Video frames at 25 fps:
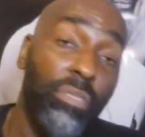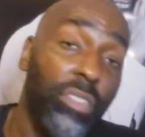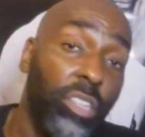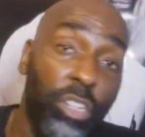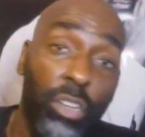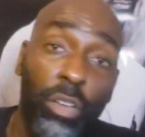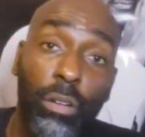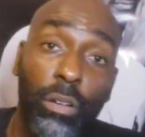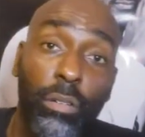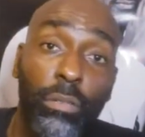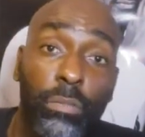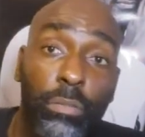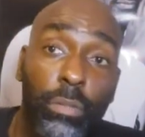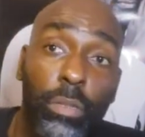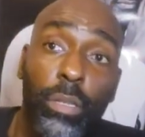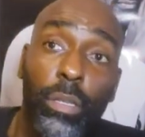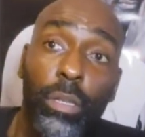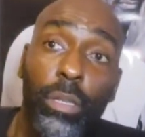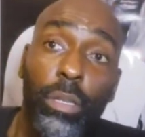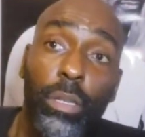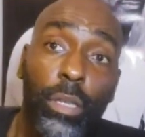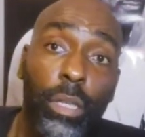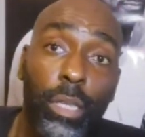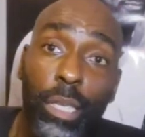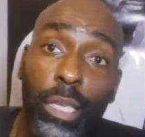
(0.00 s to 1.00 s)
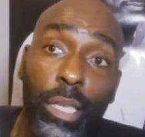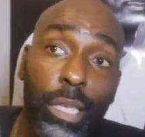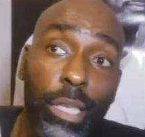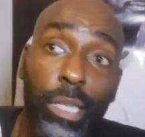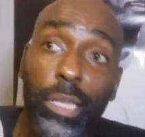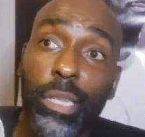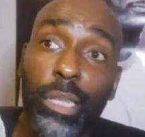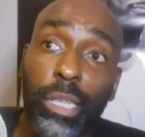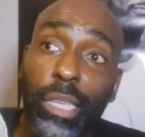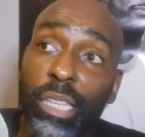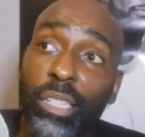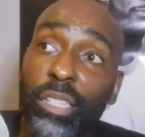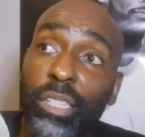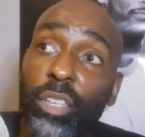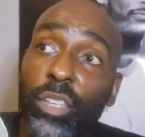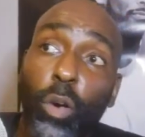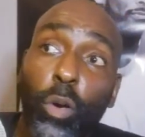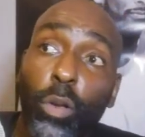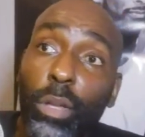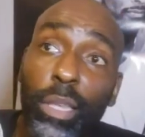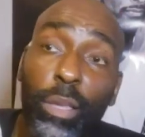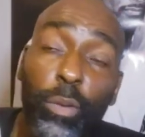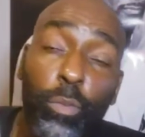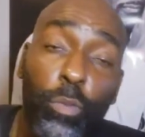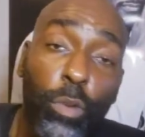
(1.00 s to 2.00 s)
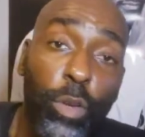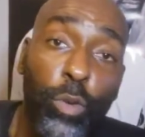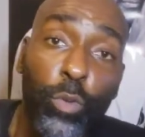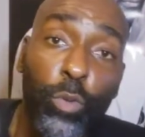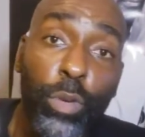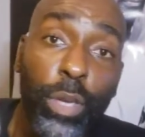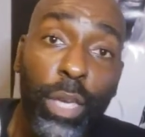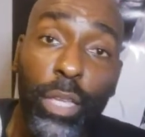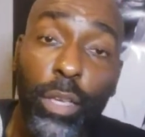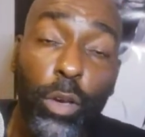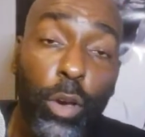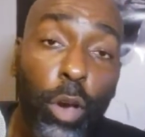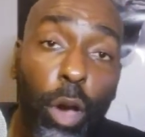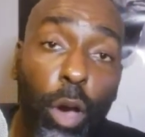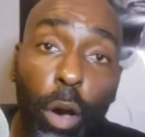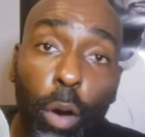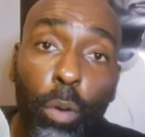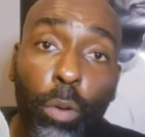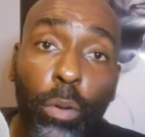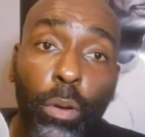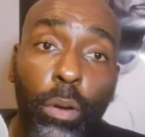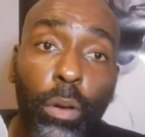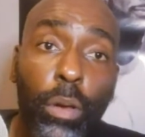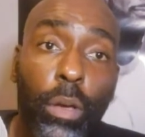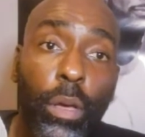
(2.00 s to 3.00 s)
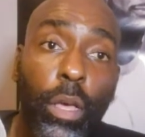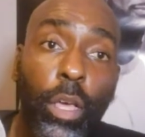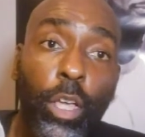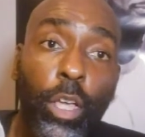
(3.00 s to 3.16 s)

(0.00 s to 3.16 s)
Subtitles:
the only one who can go.